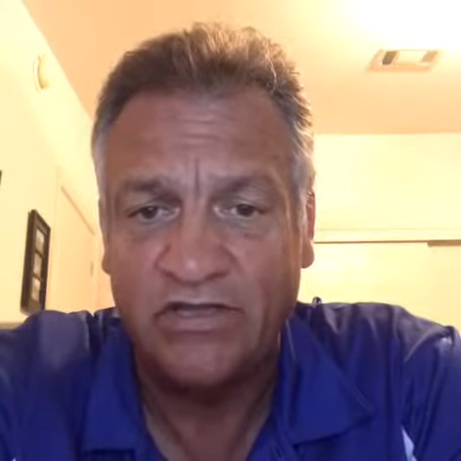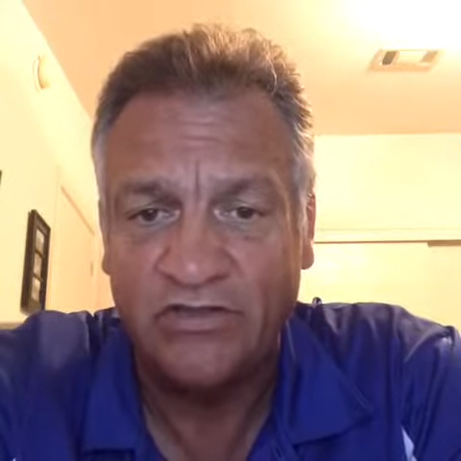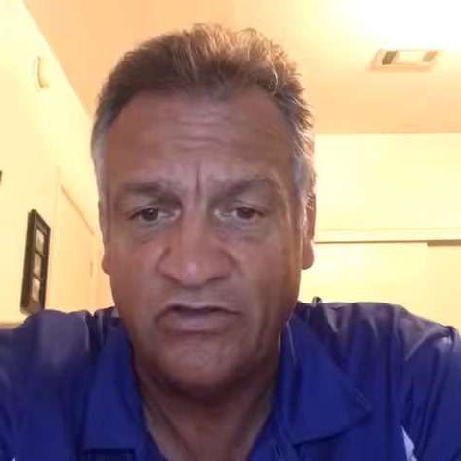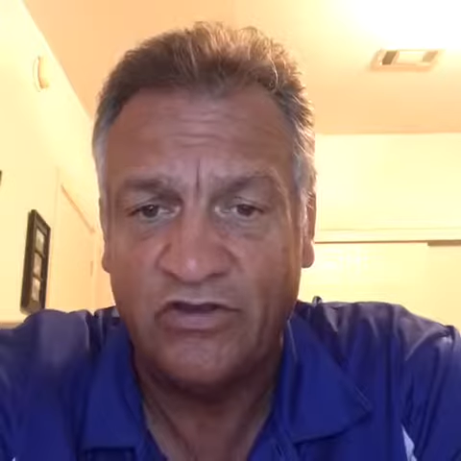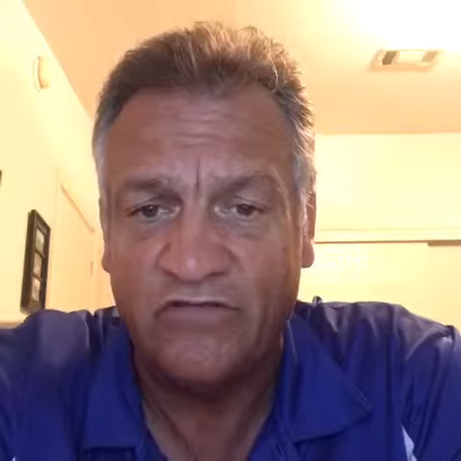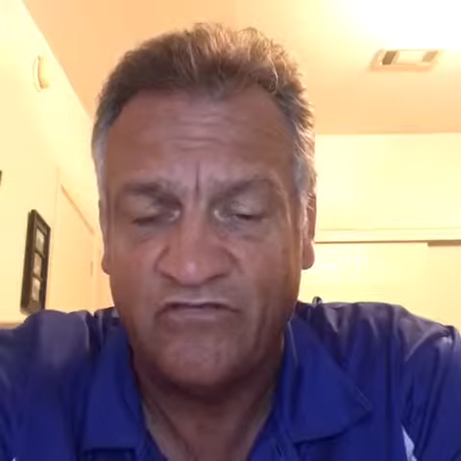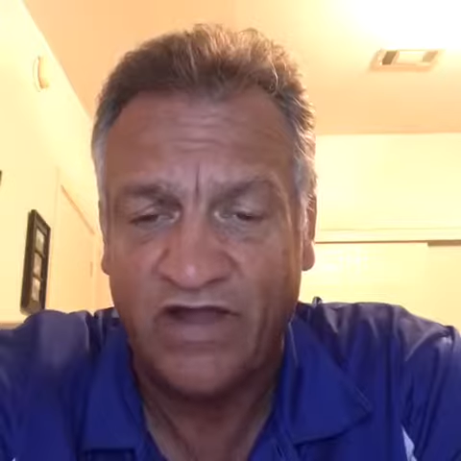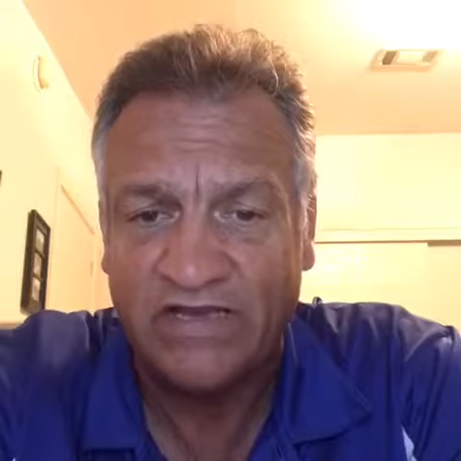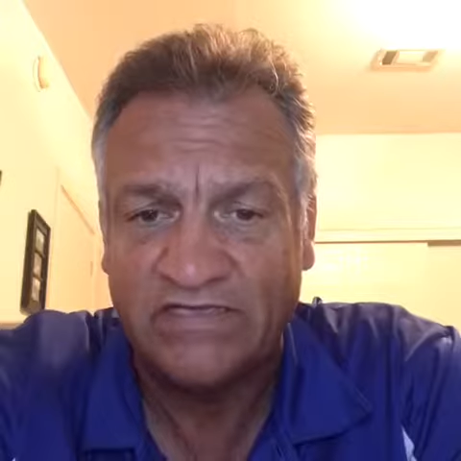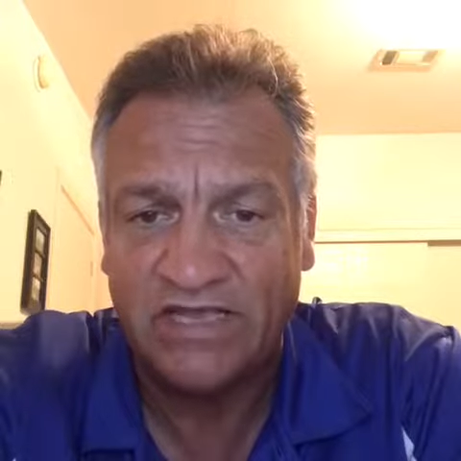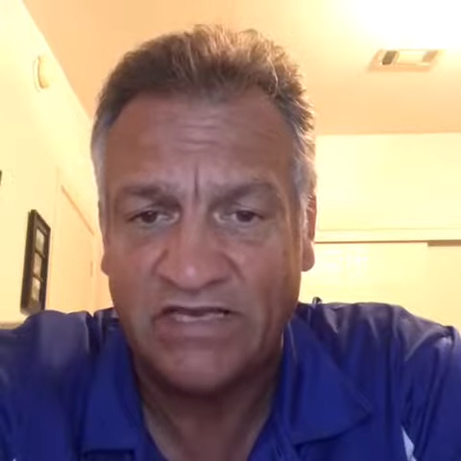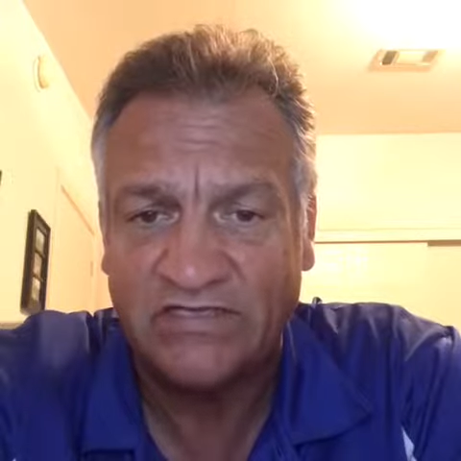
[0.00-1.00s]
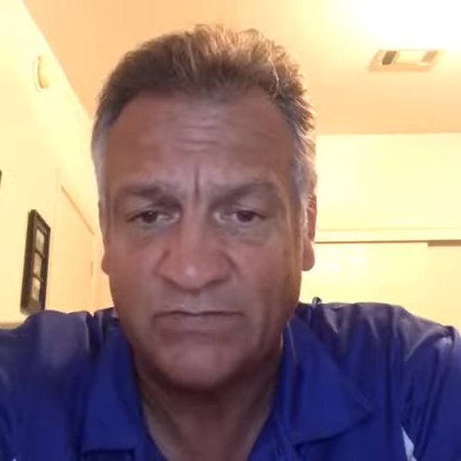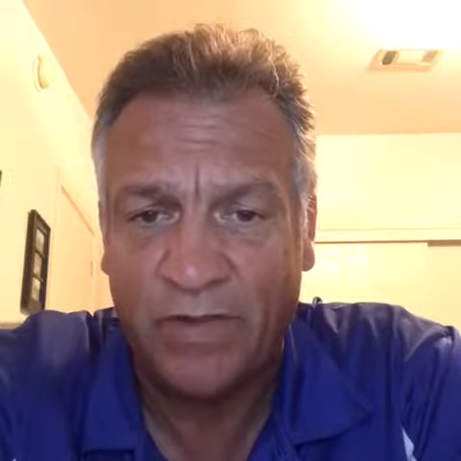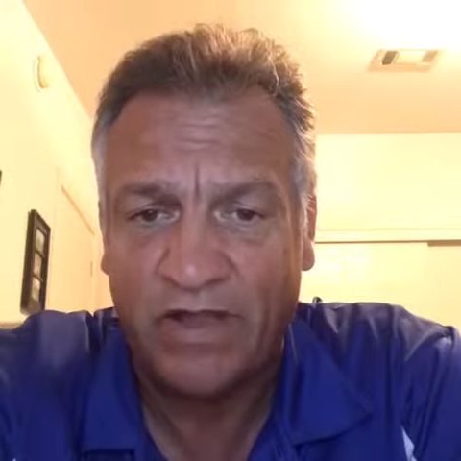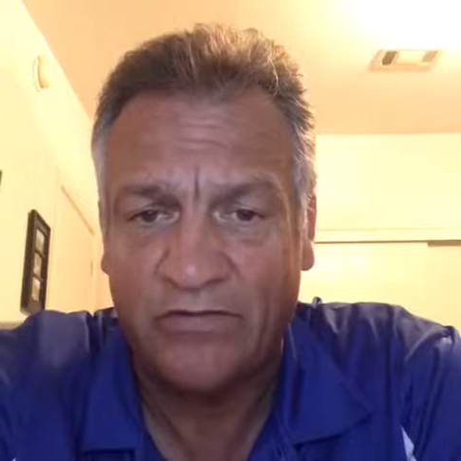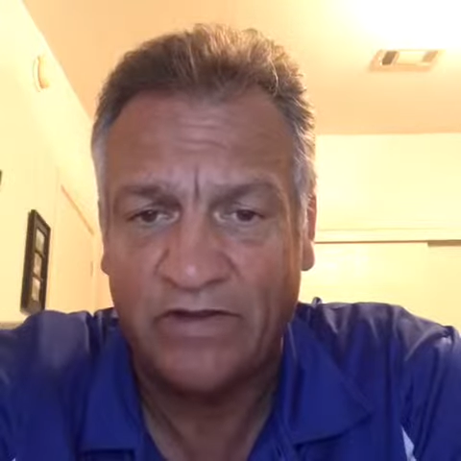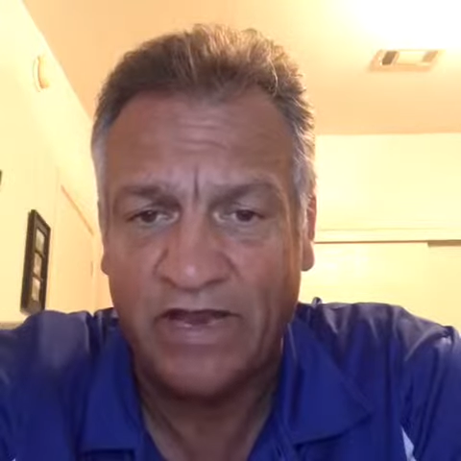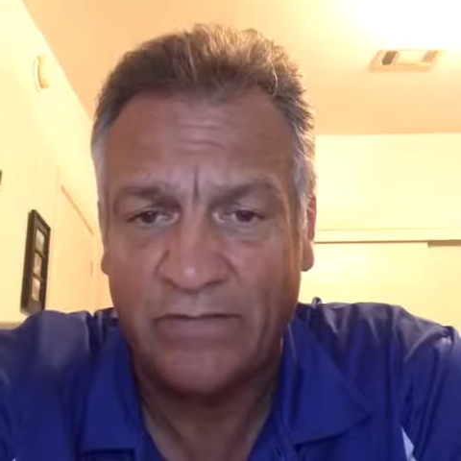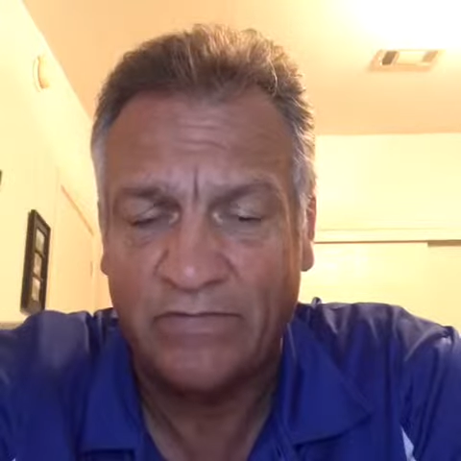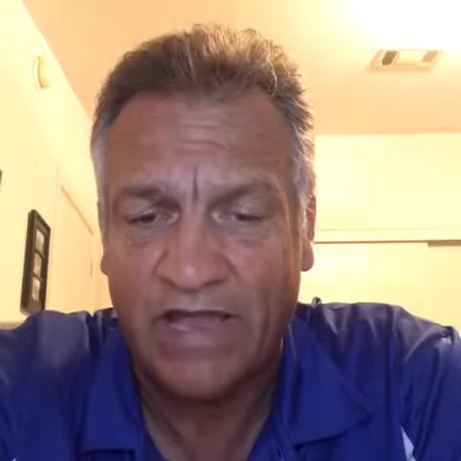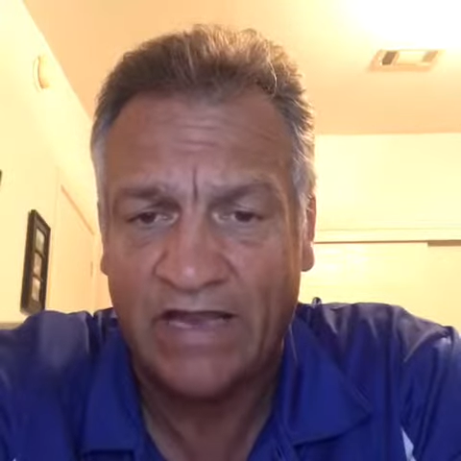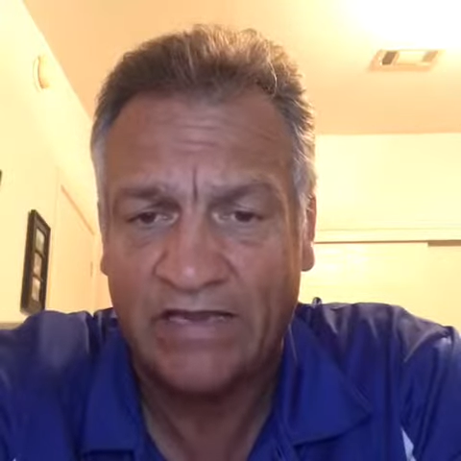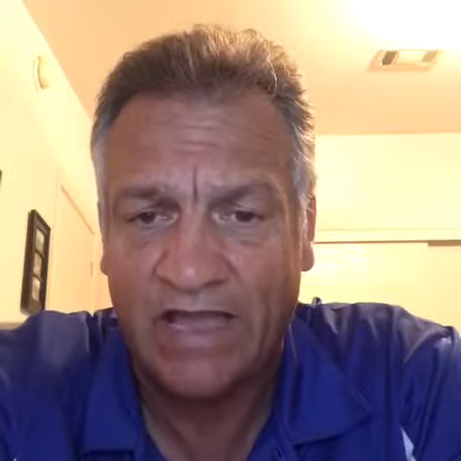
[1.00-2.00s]
You can find us at inspiring them
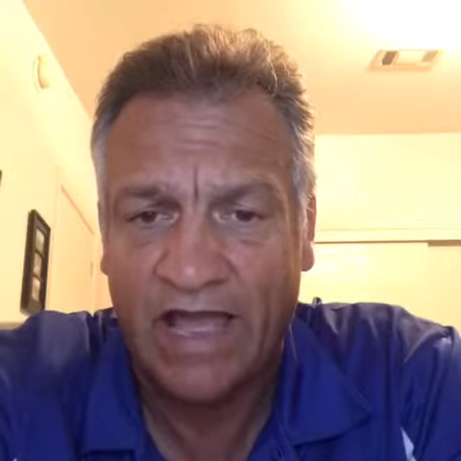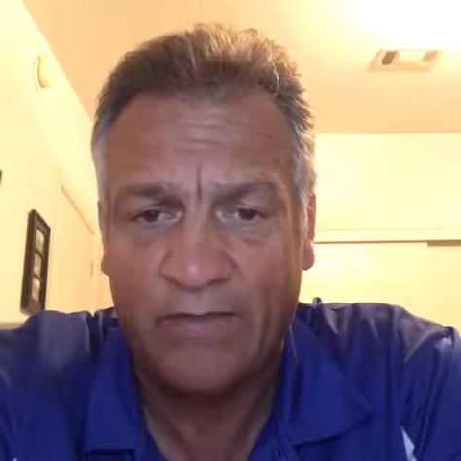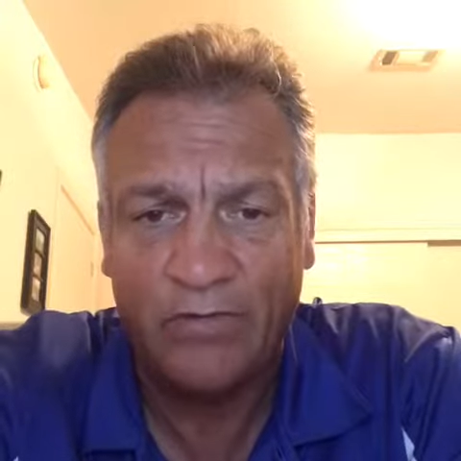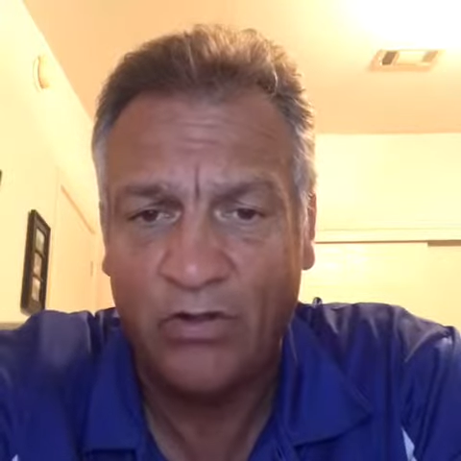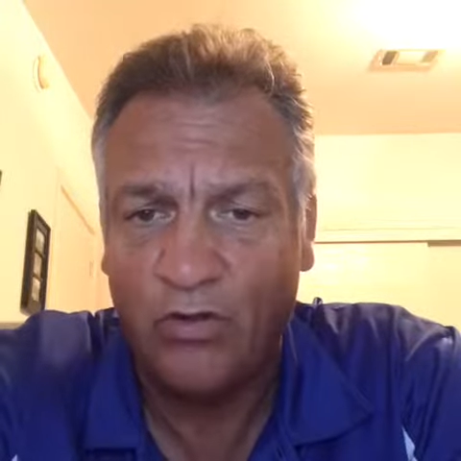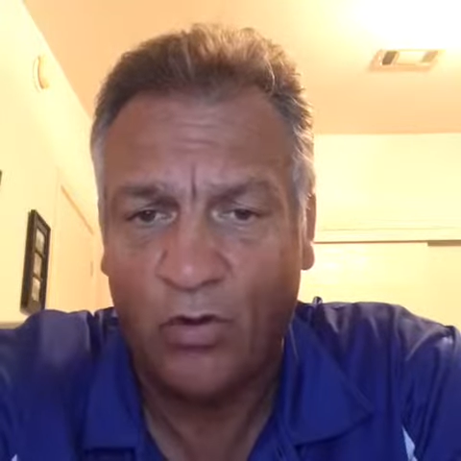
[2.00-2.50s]
dot com